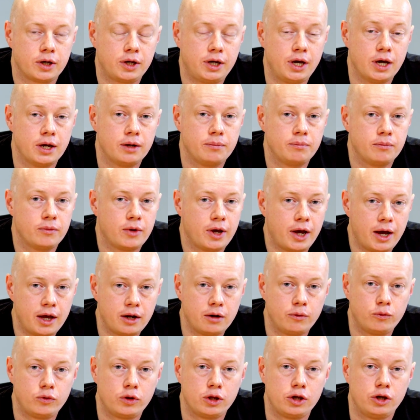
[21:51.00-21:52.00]
Again,
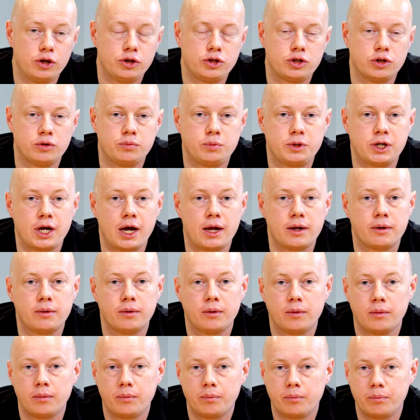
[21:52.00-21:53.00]
head over to the YouTube chat,
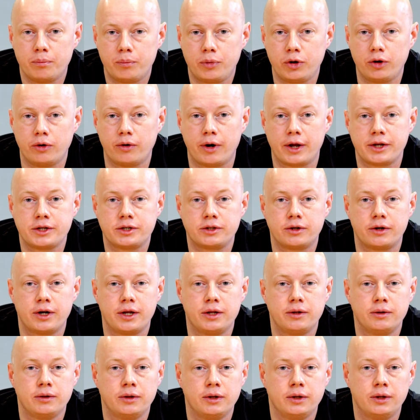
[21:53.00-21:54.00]
put your answer
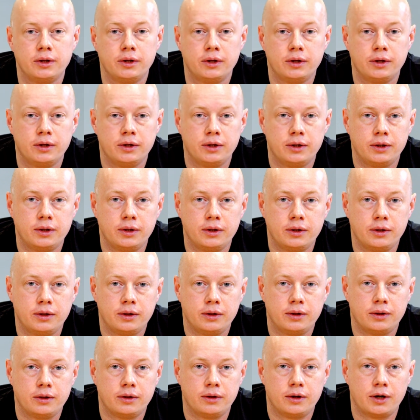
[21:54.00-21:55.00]
in,
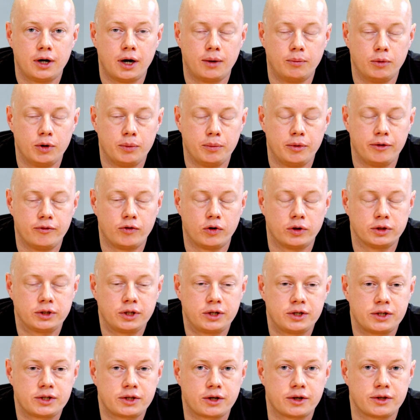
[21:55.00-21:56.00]
and we'll move on
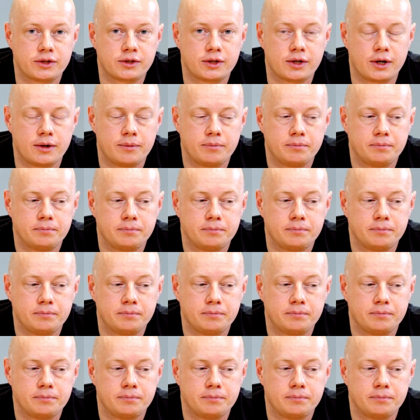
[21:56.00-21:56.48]
to discuss that.